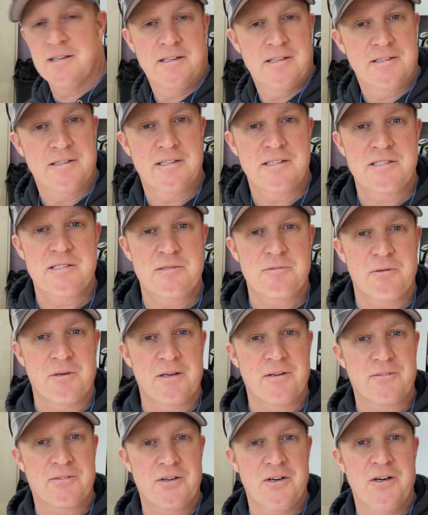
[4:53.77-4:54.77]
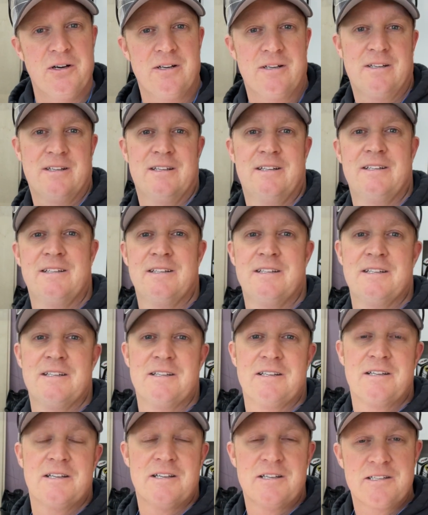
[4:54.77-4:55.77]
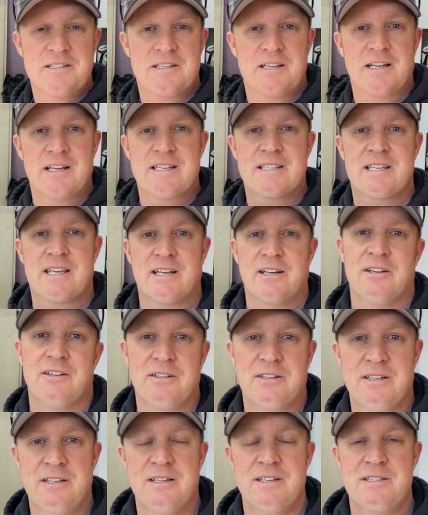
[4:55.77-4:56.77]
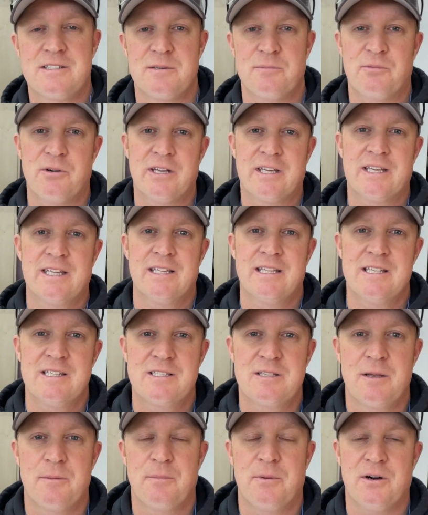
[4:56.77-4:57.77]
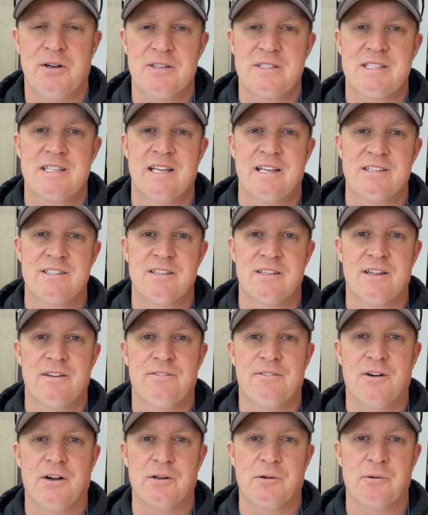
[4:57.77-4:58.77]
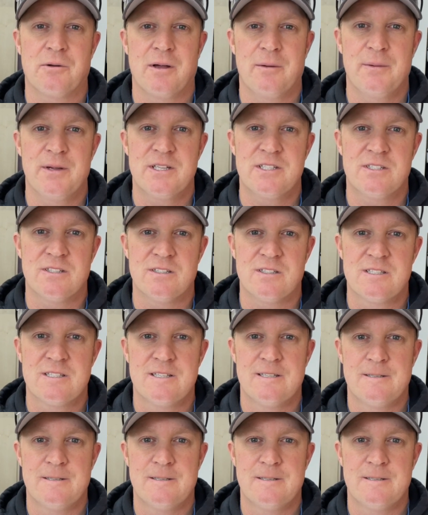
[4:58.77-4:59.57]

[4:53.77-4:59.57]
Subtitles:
this is what I've got. So let's get on to breaking these parts down to their final dimensions.